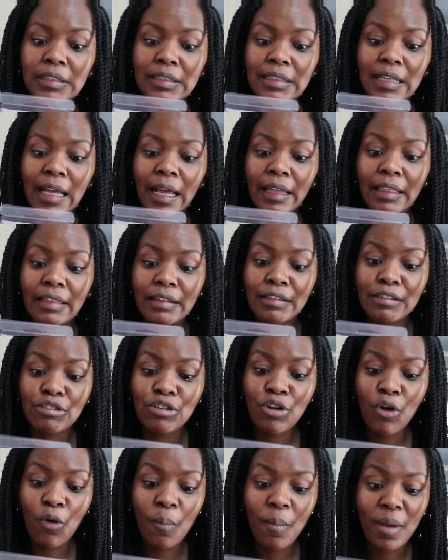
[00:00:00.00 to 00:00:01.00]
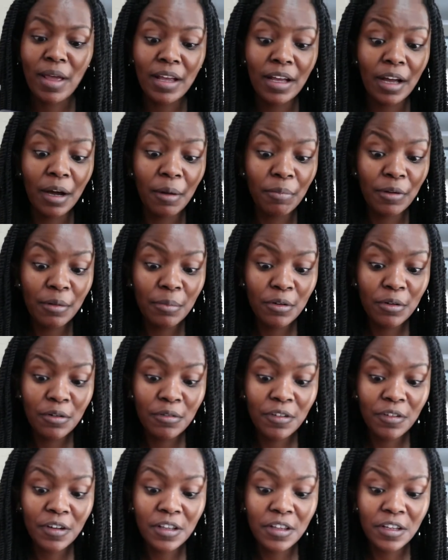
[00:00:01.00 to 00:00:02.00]
Like, there's no makeup
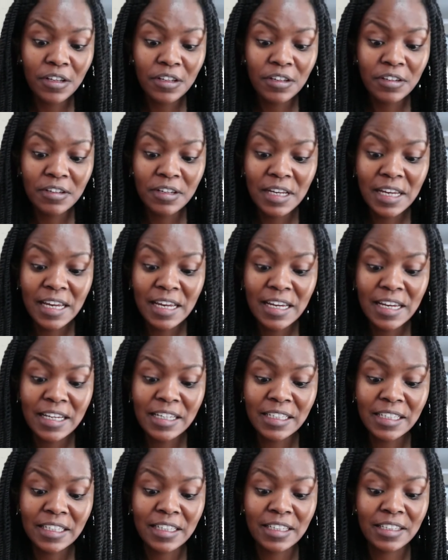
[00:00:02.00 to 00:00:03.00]
remover that you need,